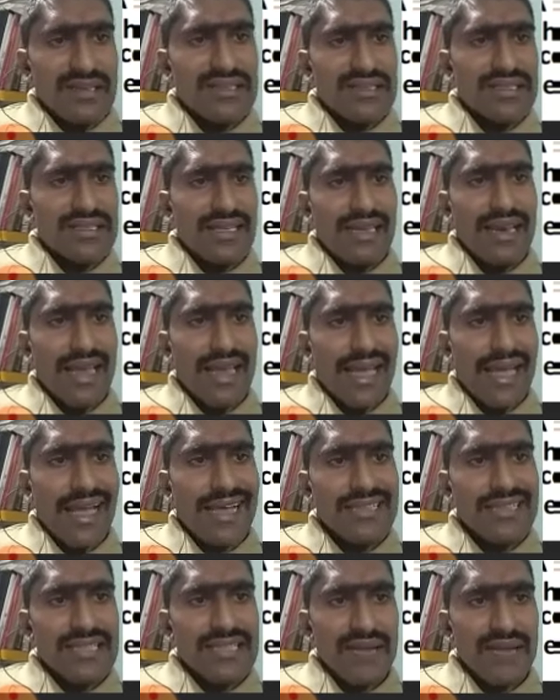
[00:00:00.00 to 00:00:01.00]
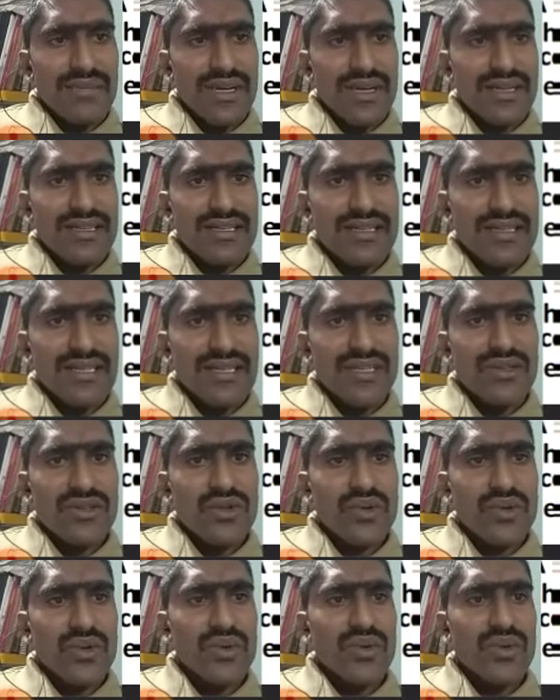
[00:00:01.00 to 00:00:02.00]
cell has ability
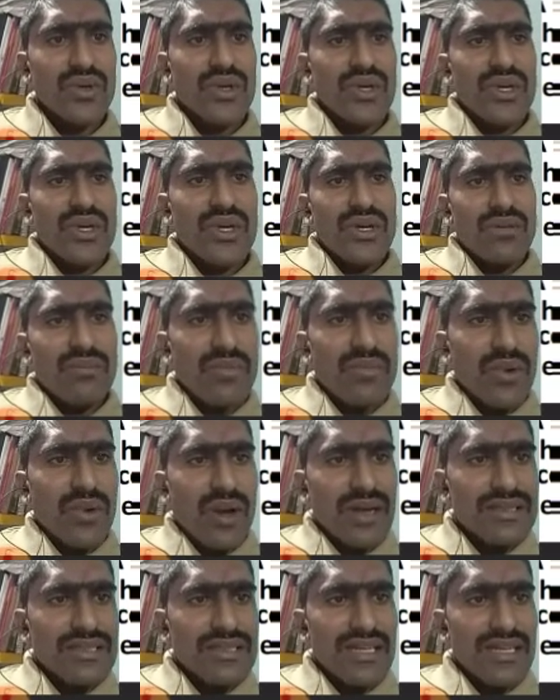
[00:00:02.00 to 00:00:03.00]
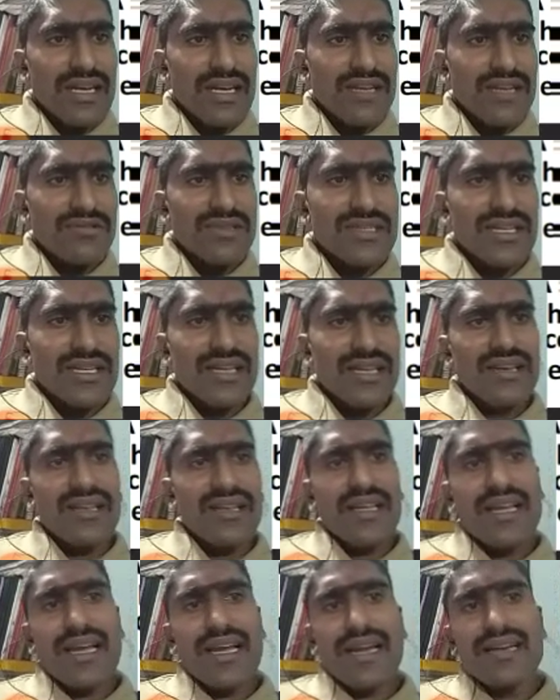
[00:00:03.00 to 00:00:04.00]
to block cell division
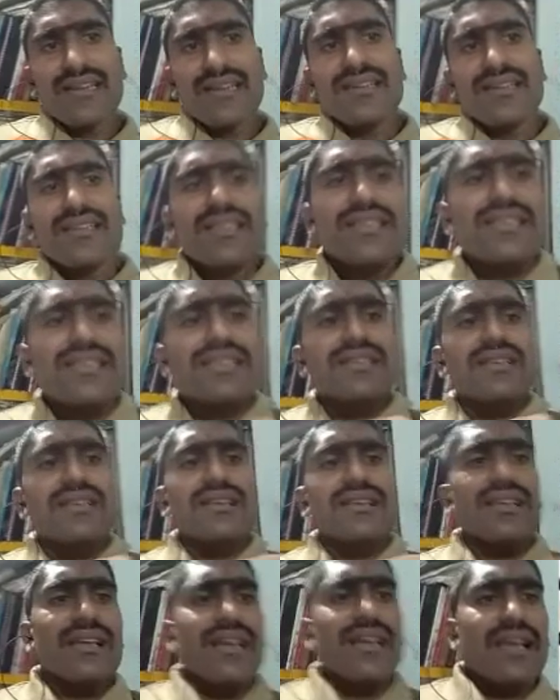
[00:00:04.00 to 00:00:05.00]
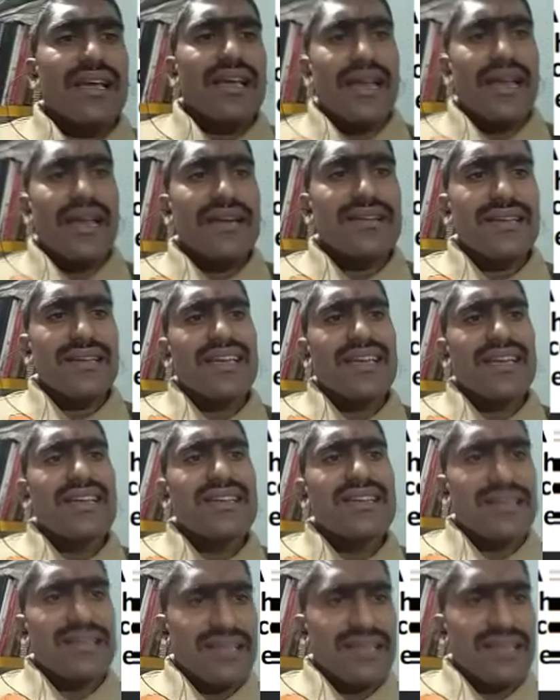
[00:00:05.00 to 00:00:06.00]
at
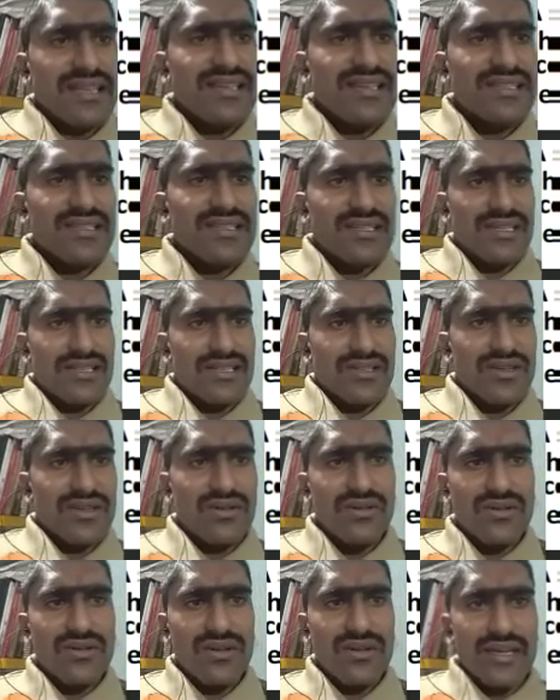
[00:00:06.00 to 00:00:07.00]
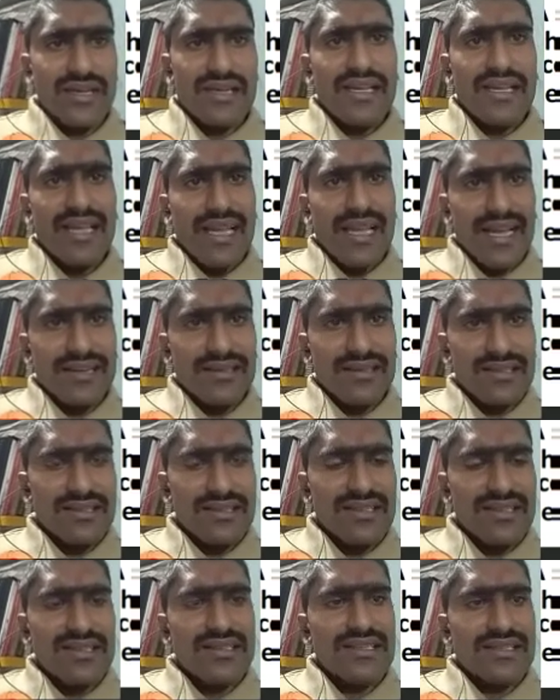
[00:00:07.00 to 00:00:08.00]
any stage. Okay, and this
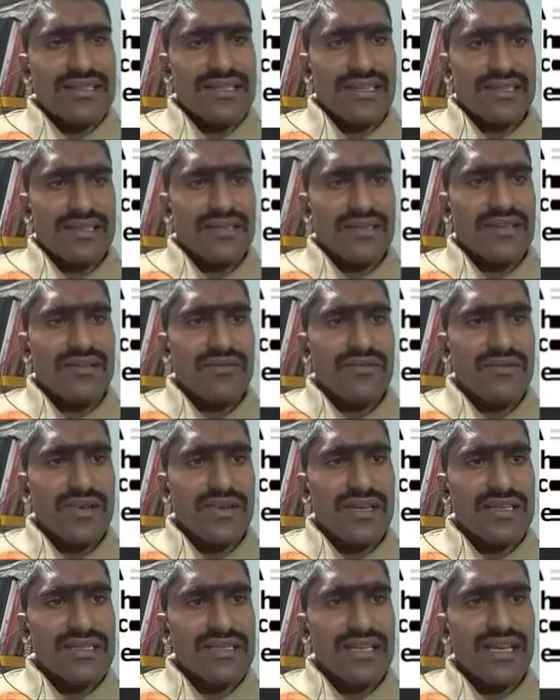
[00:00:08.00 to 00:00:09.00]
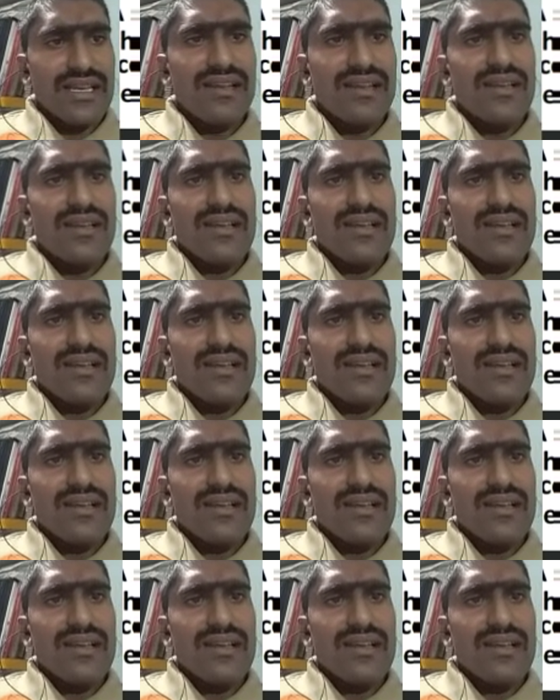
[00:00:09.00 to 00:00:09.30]
is the stage where cell